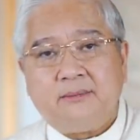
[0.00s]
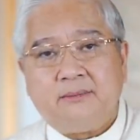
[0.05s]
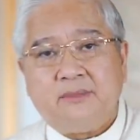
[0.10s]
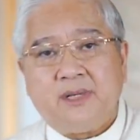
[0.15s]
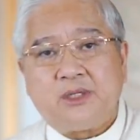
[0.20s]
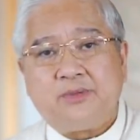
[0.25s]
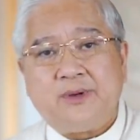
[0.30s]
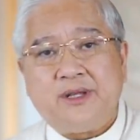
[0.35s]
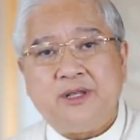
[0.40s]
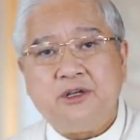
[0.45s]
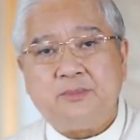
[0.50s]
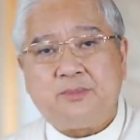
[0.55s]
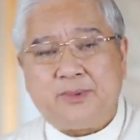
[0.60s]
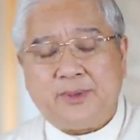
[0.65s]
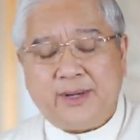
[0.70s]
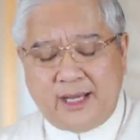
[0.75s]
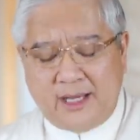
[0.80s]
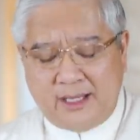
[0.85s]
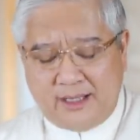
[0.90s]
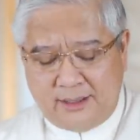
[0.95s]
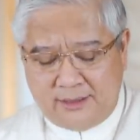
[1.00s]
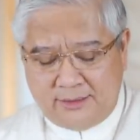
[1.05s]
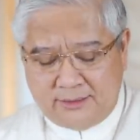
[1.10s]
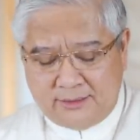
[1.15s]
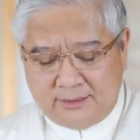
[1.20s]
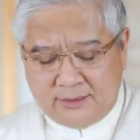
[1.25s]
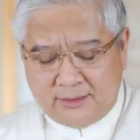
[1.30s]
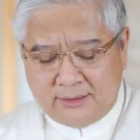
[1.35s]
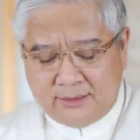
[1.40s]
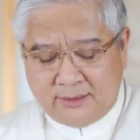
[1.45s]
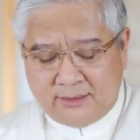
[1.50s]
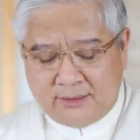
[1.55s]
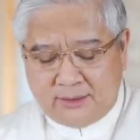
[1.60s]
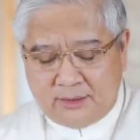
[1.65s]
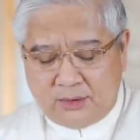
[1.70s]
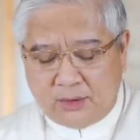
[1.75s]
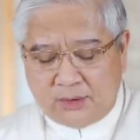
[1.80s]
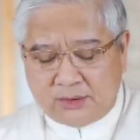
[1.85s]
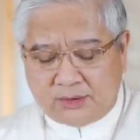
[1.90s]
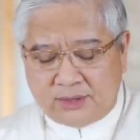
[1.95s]
But when you pray,
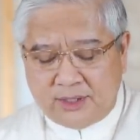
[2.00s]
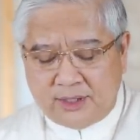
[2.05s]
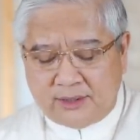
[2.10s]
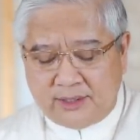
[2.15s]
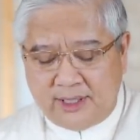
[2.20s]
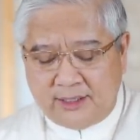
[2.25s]
go to your